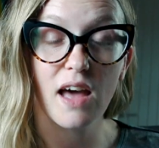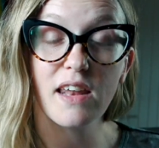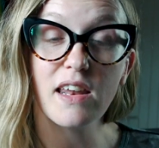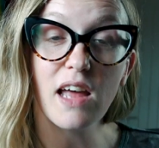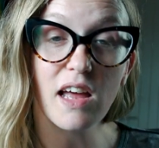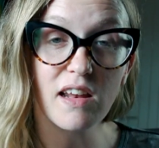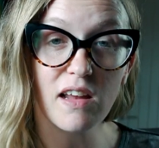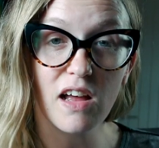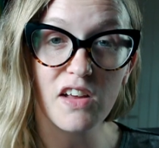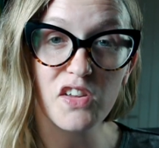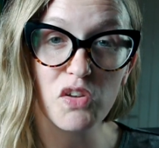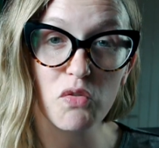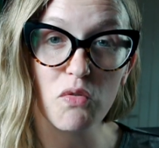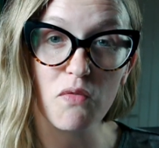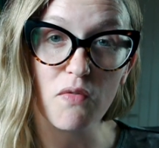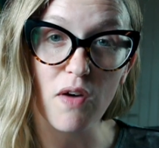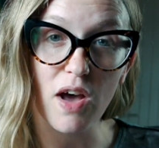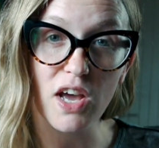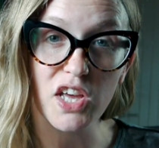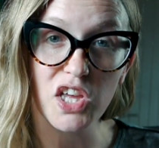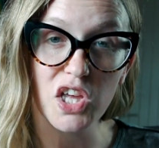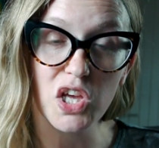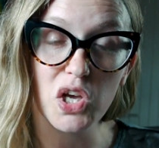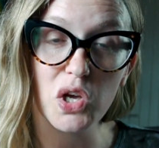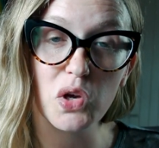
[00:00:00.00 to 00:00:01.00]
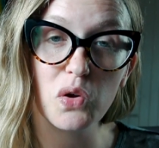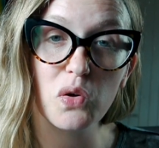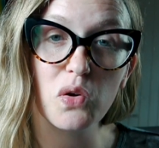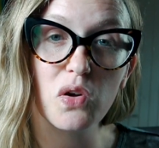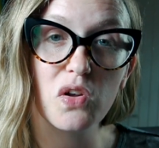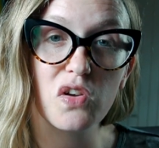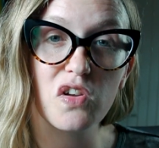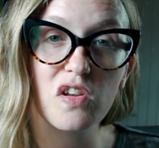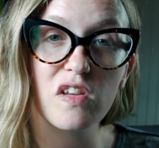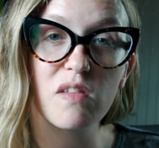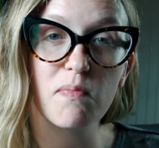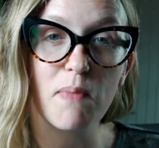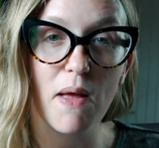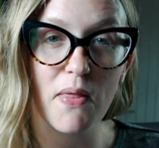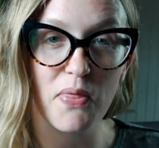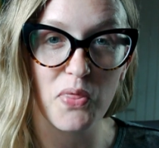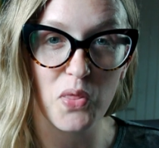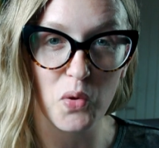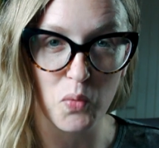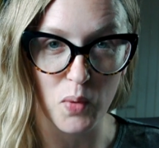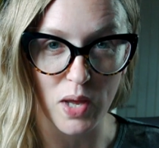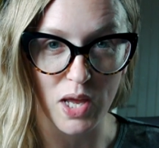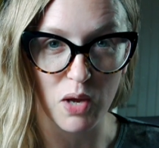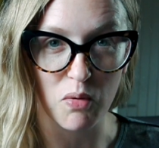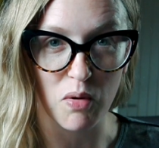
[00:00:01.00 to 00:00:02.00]
and I'd like to invite you to spend
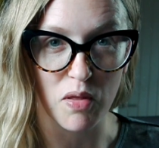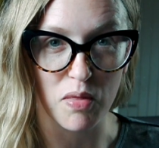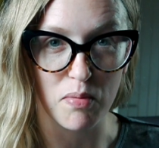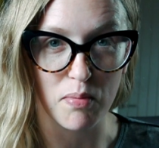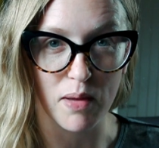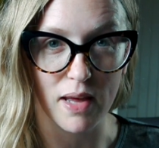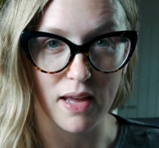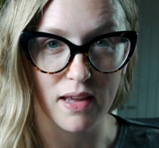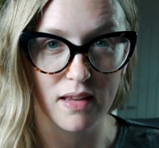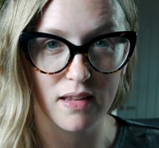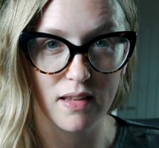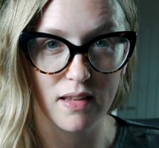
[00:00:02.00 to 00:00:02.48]
the week with me.